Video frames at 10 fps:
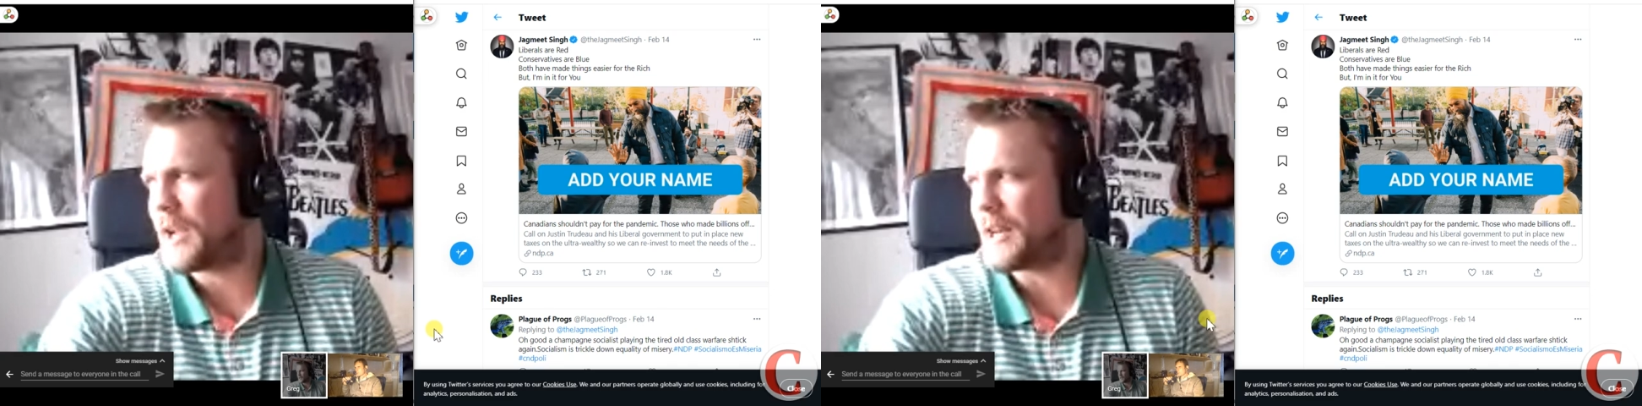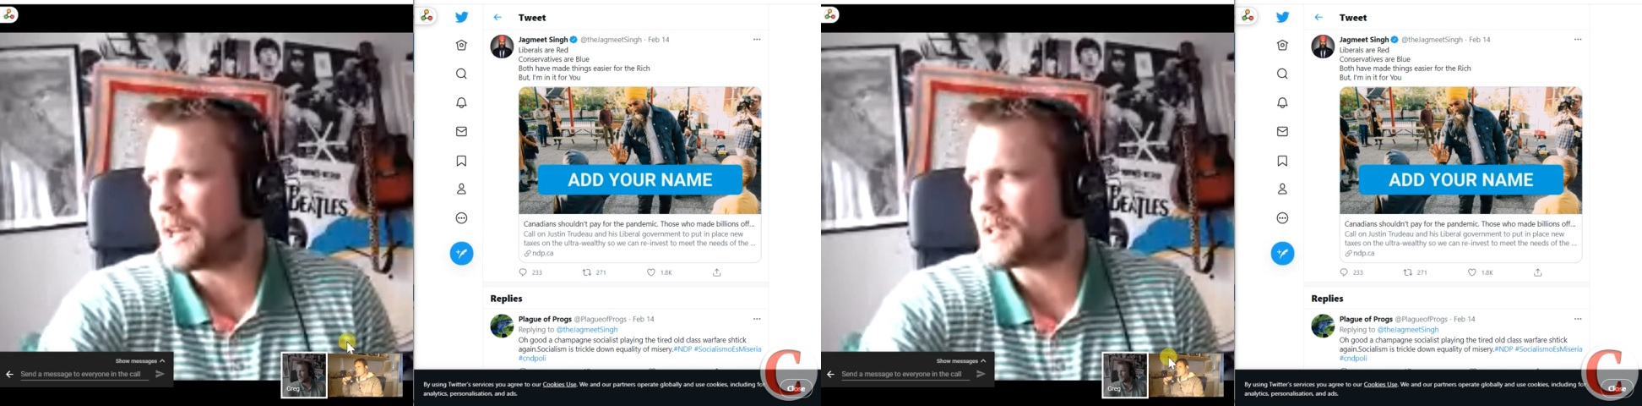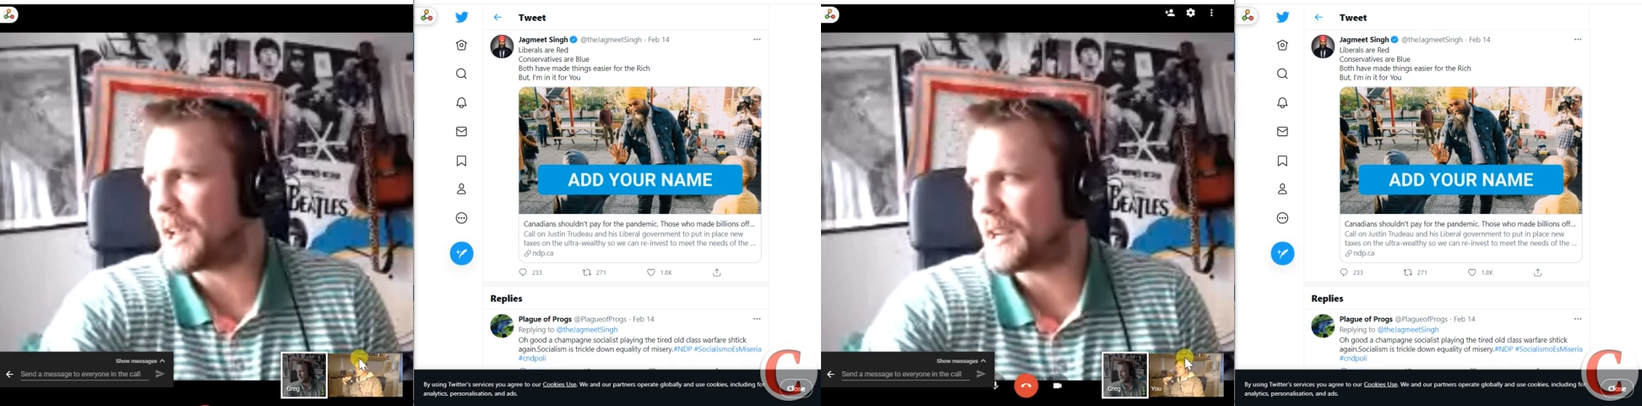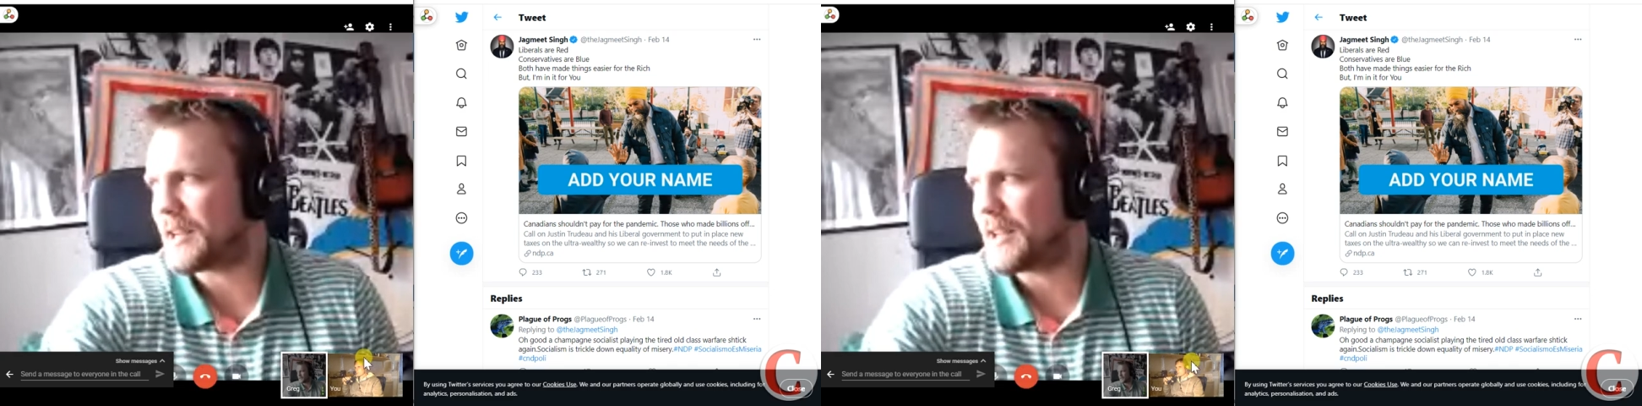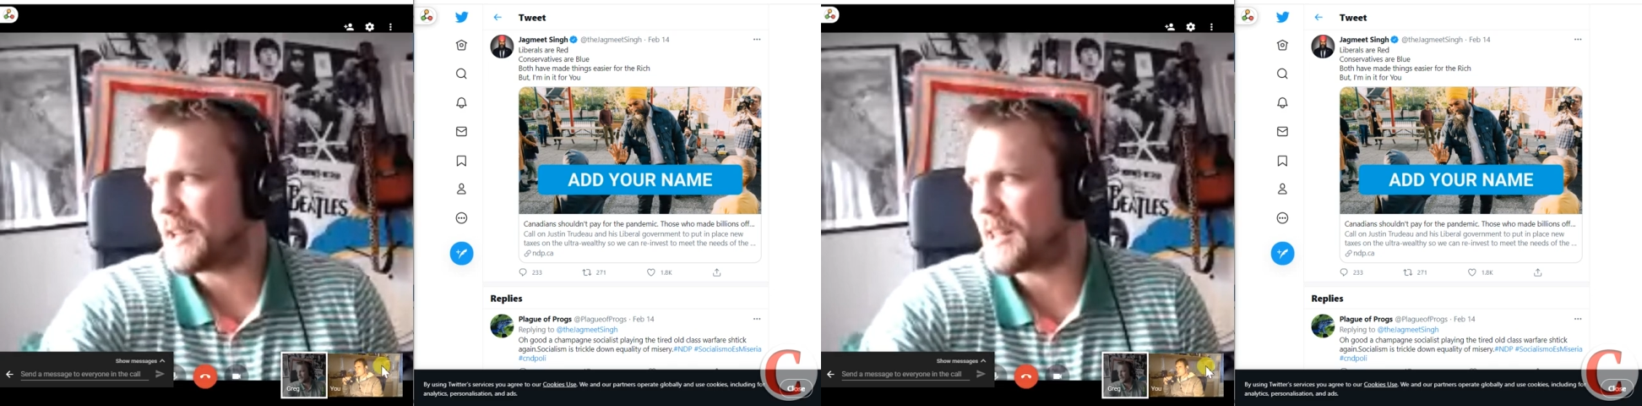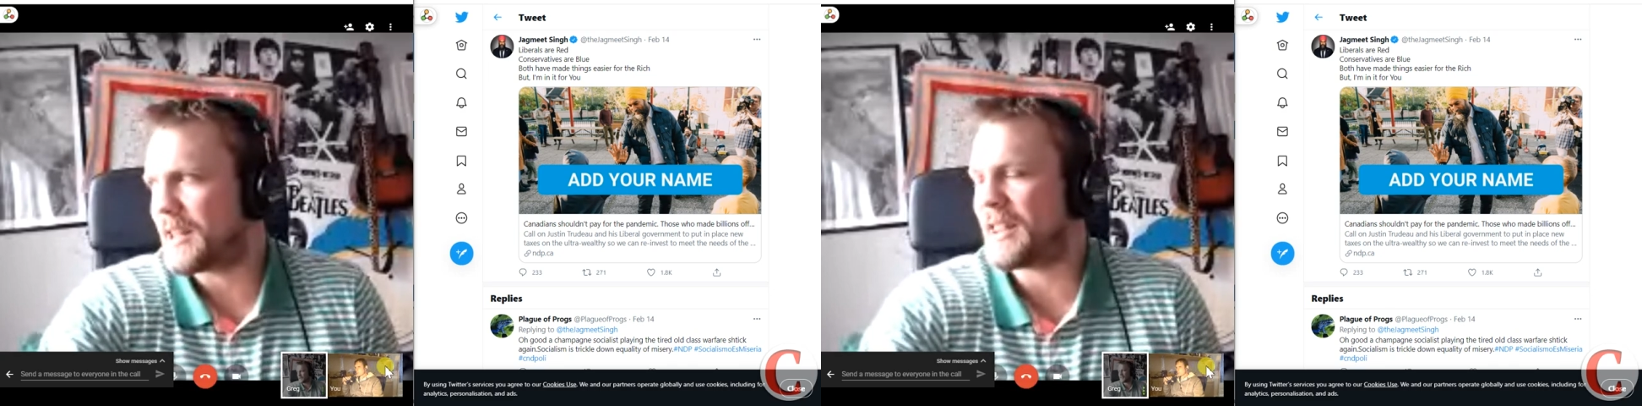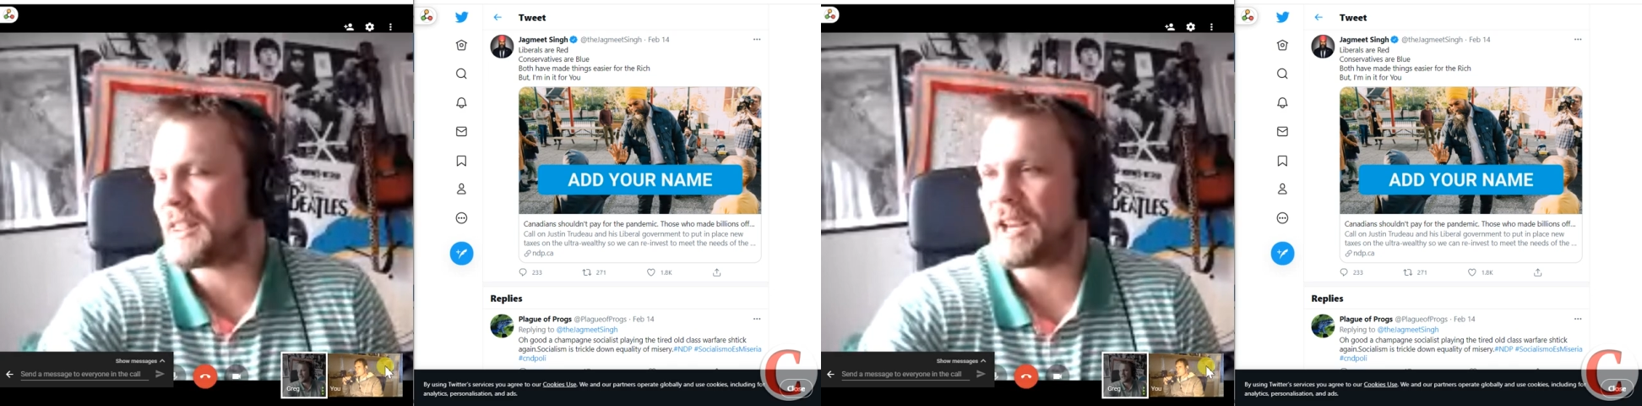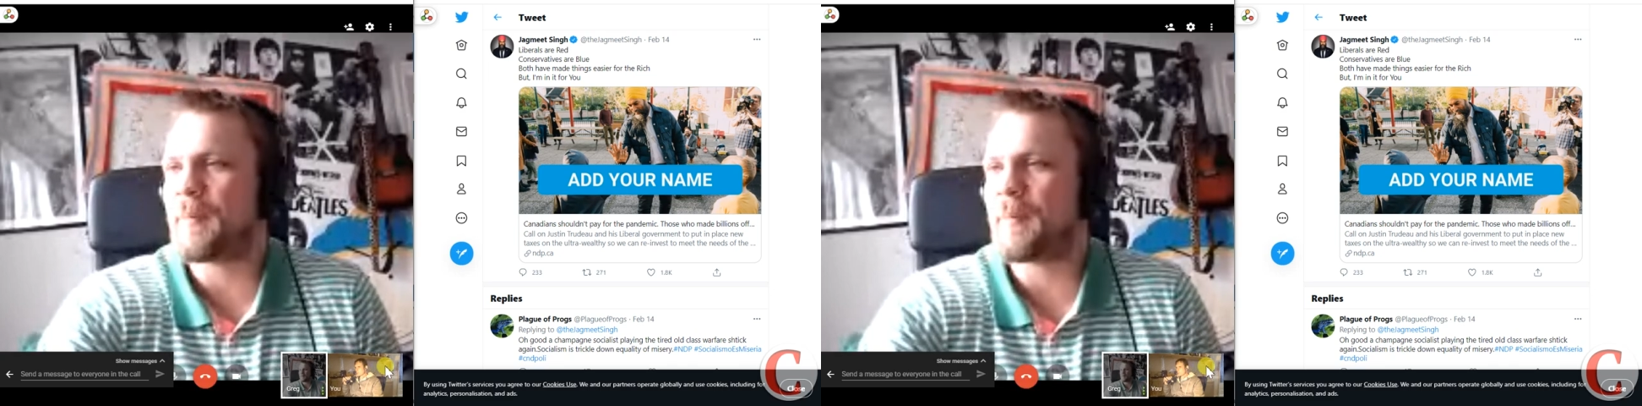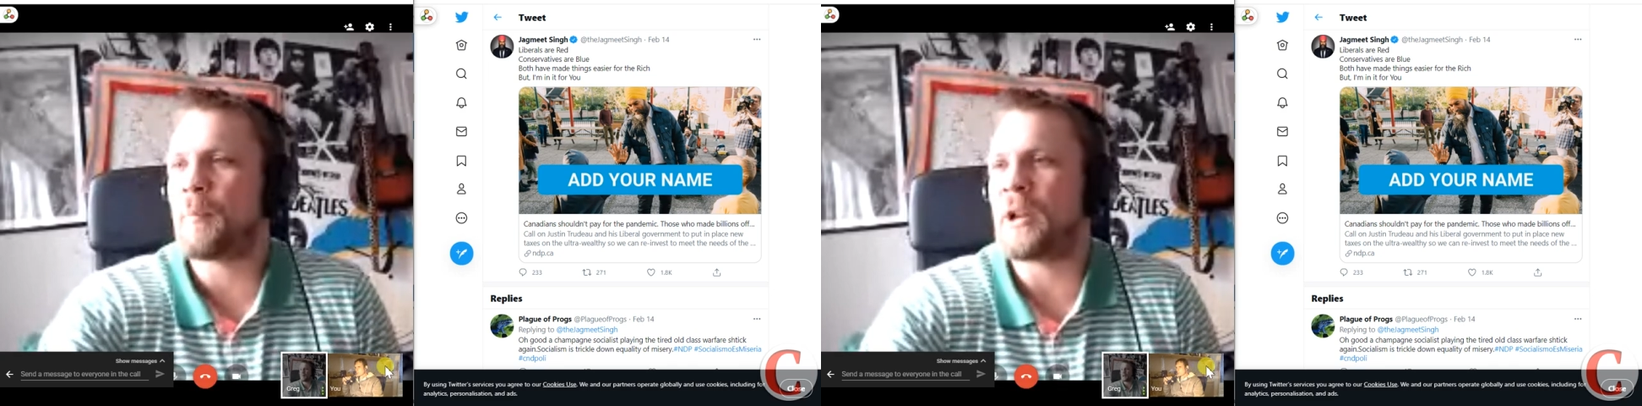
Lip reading: And it's like, the thing about